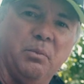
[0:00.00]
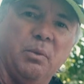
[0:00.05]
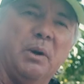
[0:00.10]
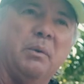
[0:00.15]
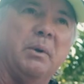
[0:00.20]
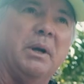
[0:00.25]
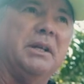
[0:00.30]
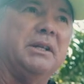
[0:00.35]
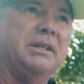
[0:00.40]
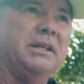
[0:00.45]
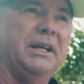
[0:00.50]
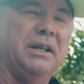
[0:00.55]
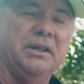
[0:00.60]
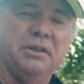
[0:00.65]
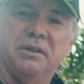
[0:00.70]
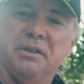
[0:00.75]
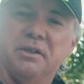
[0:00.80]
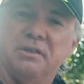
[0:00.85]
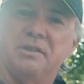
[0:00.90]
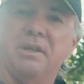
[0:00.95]
we went down
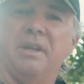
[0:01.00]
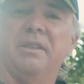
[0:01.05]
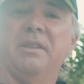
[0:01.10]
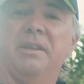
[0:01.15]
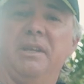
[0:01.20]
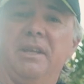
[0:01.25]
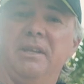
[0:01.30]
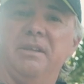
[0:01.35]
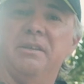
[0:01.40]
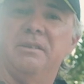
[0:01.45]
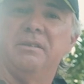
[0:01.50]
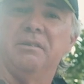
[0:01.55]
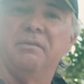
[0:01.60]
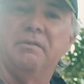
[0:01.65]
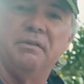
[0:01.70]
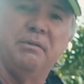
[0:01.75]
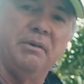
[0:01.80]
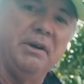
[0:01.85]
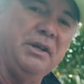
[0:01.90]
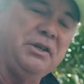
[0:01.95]
to the southern end of
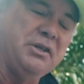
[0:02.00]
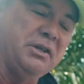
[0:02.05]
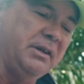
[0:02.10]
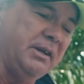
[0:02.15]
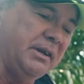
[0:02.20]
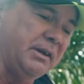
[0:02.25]
the region